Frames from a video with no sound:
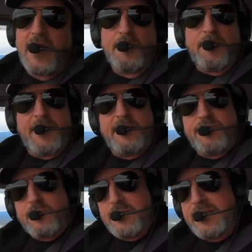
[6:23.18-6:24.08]
airplane, if
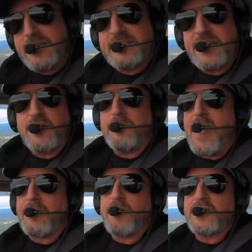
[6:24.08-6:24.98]
you're releasing your
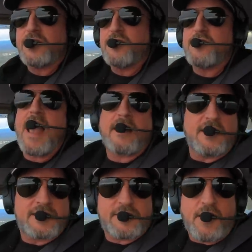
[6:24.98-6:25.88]
back pressure, you're not
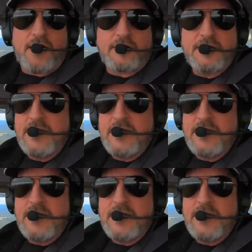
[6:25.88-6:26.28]
gonna stall.